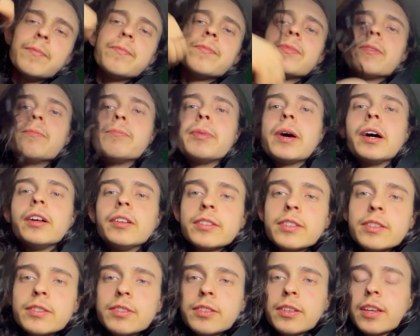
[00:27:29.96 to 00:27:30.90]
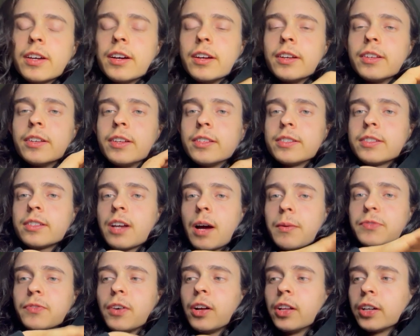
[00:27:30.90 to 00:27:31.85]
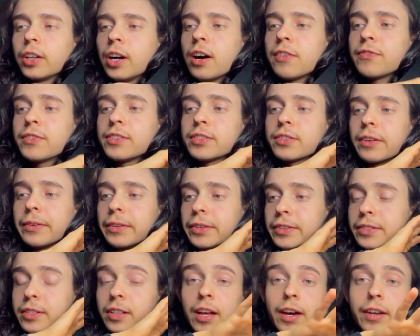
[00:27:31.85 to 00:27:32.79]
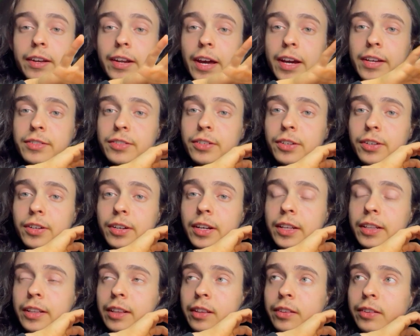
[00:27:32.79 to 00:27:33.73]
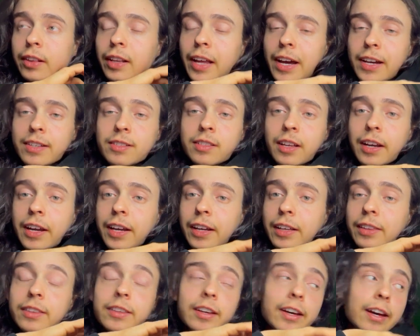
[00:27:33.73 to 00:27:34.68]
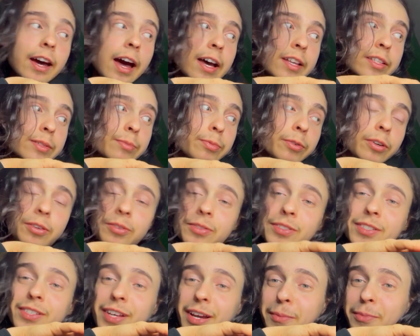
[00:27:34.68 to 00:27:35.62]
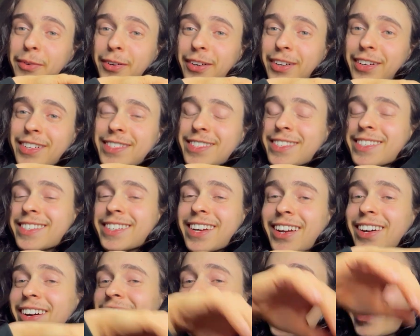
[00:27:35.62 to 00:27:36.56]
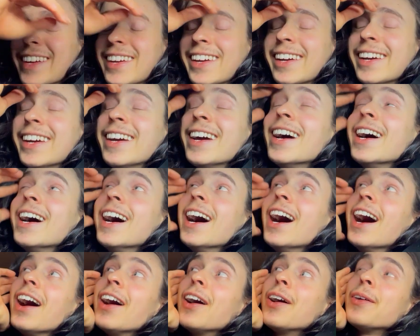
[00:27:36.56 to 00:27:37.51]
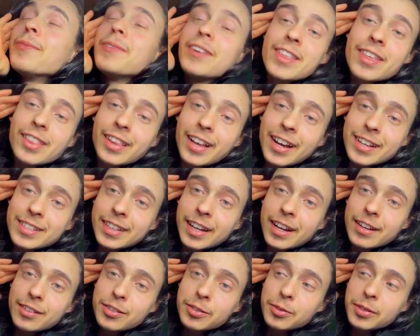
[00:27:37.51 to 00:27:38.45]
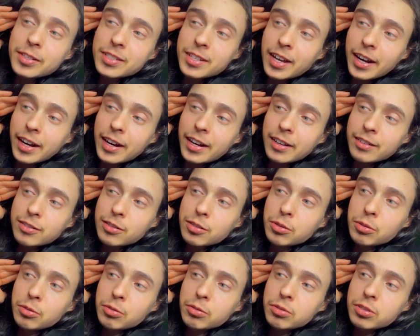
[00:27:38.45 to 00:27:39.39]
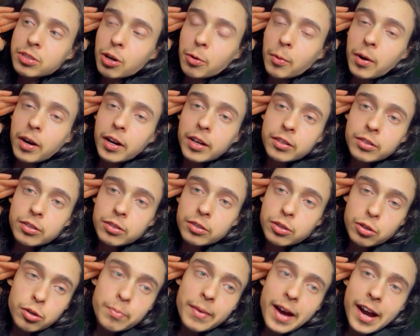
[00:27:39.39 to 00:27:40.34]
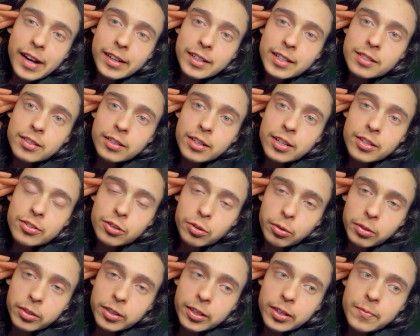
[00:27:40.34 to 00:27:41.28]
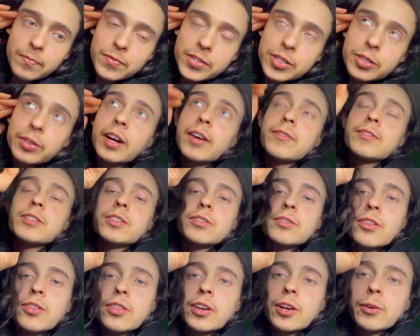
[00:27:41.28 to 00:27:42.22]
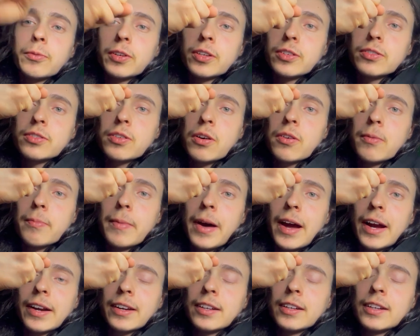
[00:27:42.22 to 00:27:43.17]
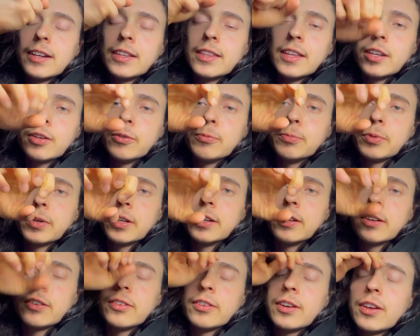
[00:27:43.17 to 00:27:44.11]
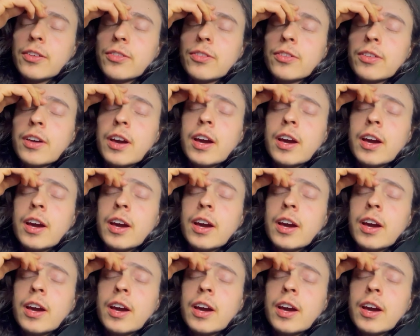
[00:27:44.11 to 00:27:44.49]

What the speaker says: belt so that it stops falling off, and so it looks a lot nicer and less like the Hasbro saber because it's kind of ugly. And then the last thing I do is I got to sew on 2 magnets on each shoulder, so I have to do the thing where you sew the magnet and then you put it underneath